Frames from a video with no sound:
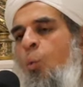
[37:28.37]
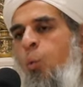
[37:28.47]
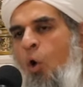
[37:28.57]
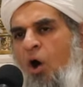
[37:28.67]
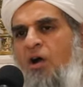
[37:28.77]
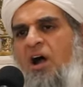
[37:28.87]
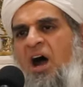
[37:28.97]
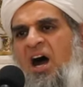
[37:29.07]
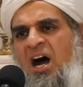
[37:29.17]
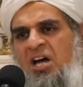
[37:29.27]

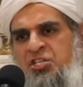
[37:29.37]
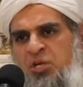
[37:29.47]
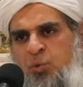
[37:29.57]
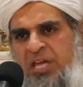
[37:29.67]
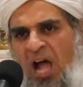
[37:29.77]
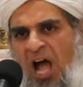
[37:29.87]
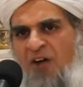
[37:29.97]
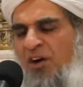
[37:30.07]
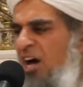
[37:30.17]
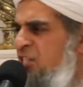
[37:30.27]
What did we
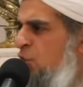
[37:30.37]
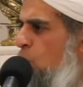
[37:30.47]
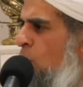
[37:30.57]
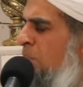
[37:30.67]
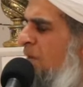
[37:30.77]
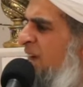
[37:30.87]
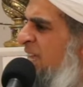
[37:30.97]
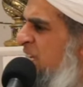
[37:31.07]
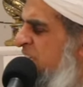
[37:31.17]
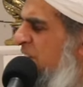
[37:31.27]
have as an ummah
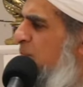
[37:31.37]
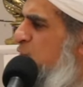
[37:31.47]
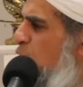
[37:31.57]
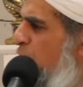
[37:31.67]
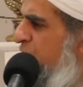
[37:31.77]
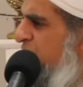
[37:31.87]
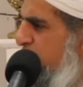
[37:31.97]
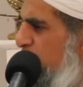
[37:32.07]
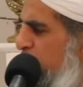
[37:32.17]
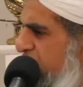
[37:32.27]
in terms of
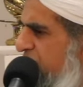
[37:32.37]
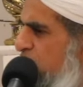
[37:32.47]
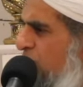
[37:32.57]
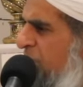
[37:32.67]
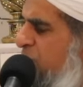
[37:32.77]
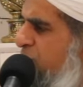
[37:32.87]
resources when them